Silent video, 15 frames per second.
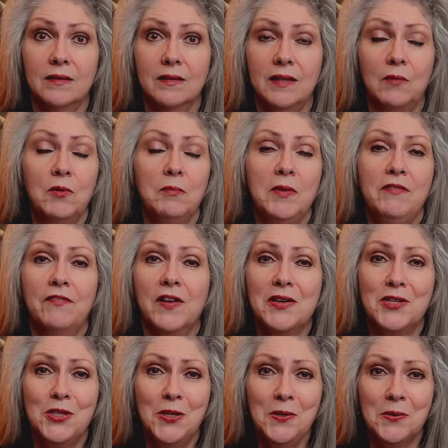That would be
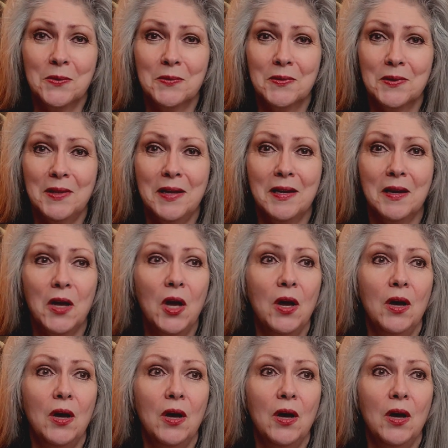fun too. Like